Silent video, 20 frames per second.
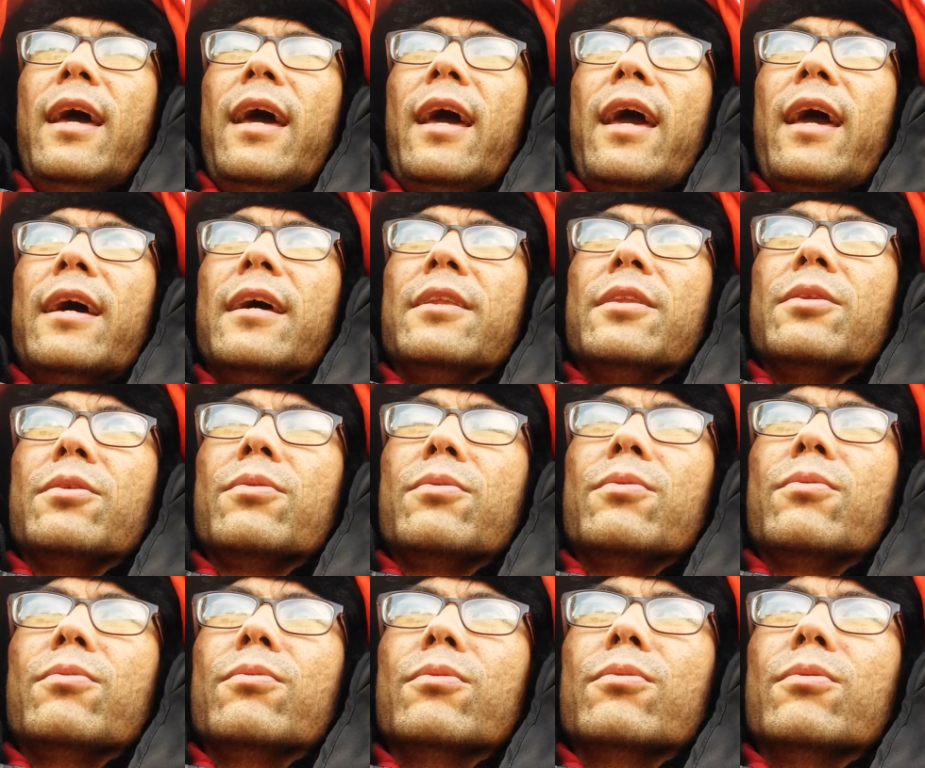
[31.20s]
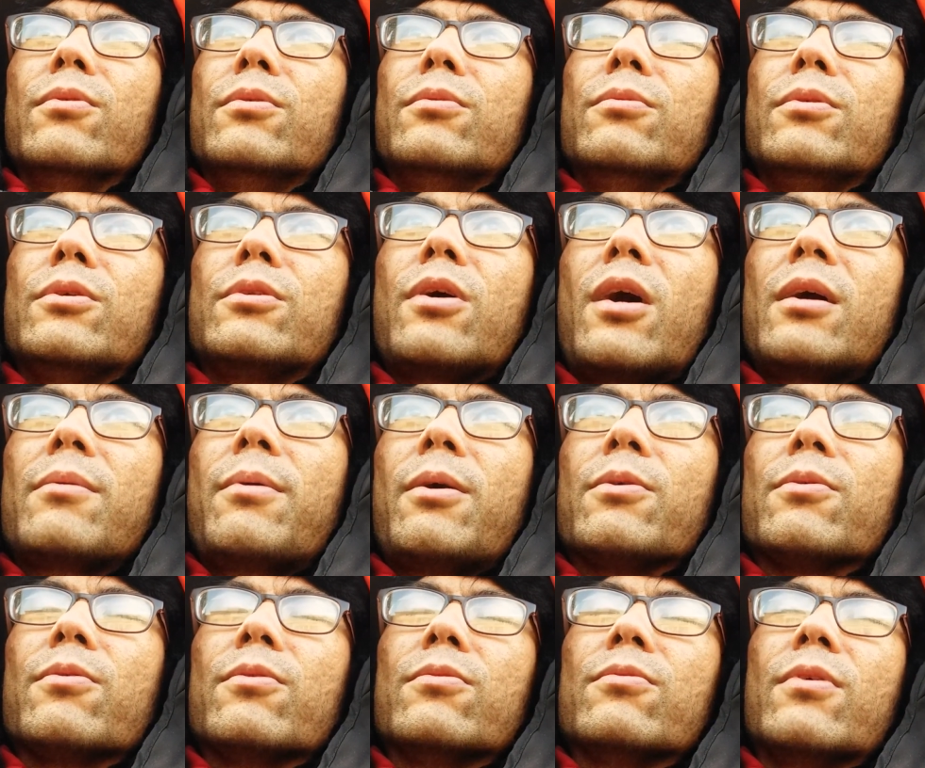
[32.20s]
And when you talk
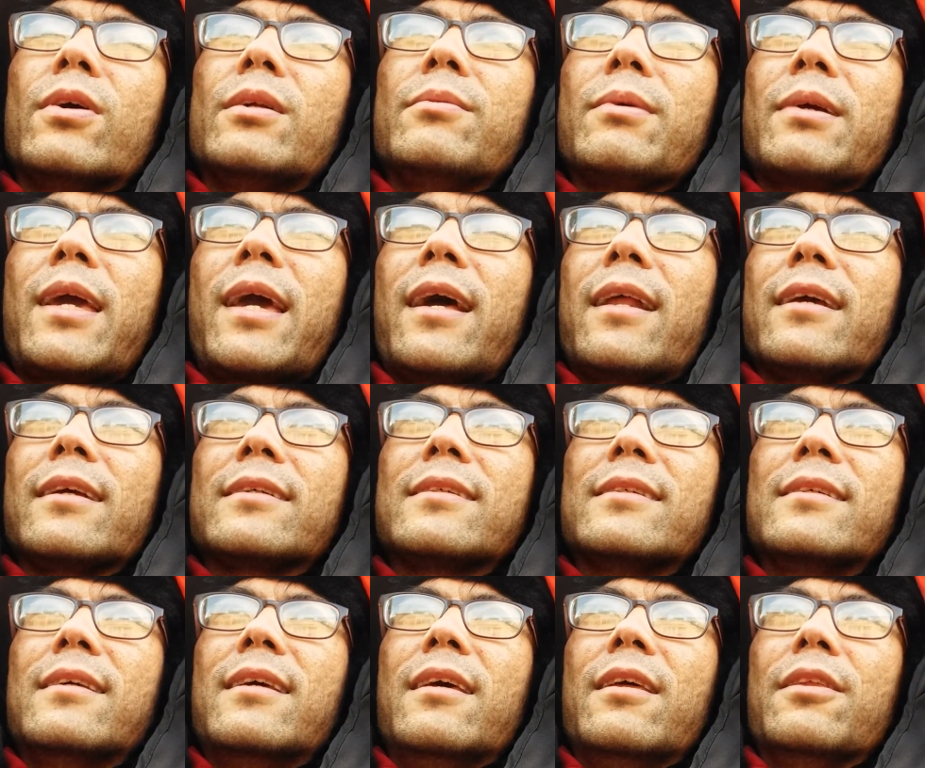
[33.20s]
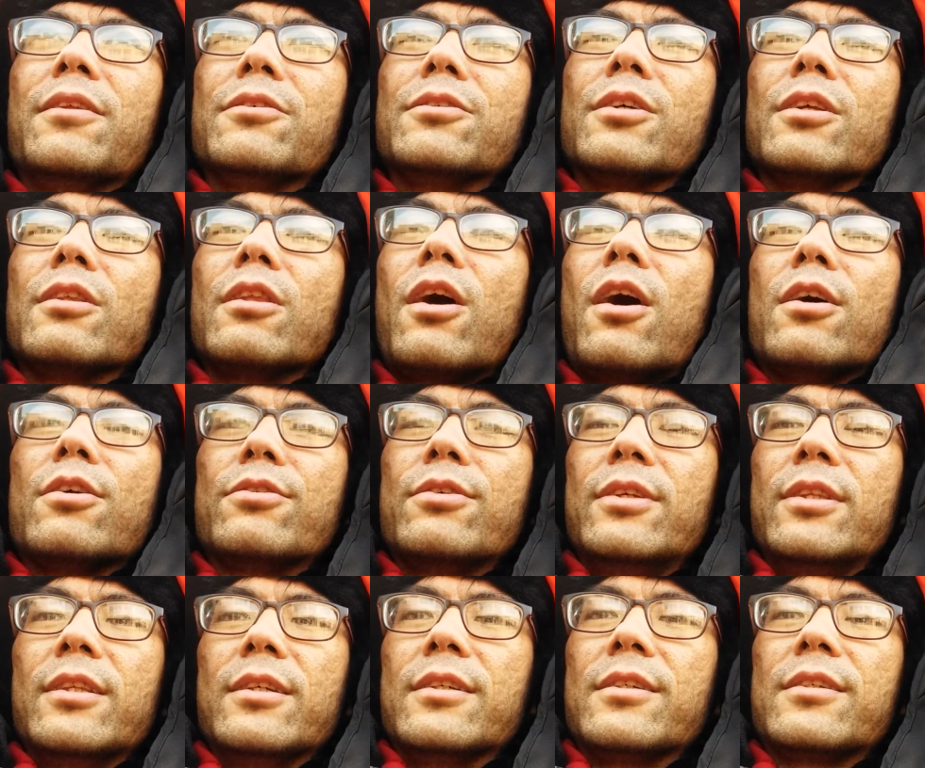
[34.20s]
about running mechanics, there's a
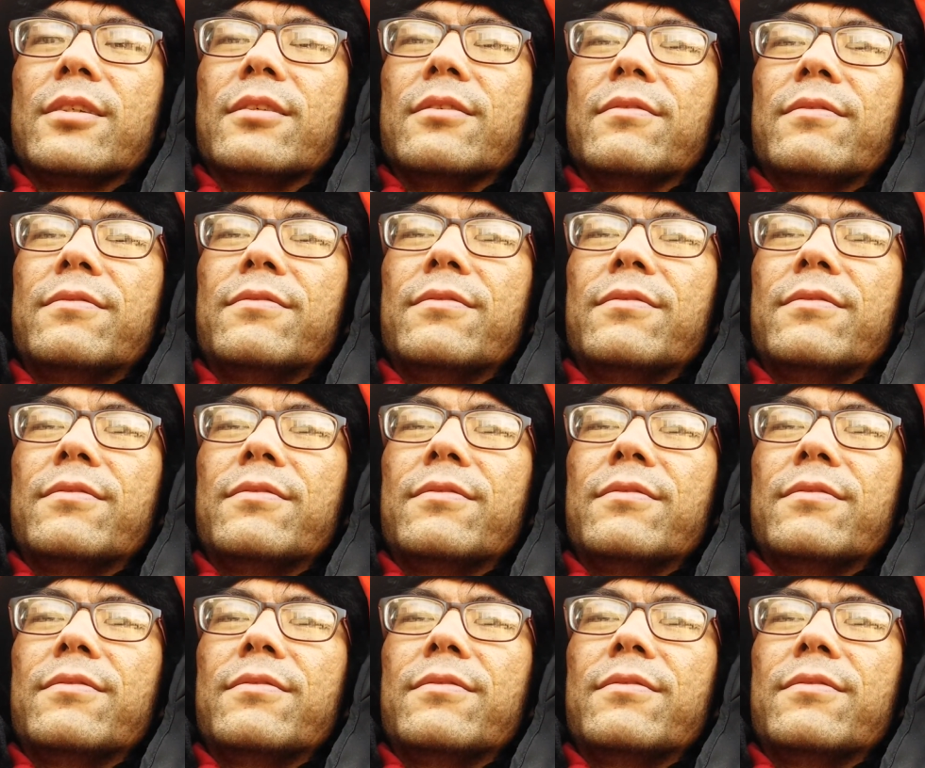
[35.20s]
laundry list of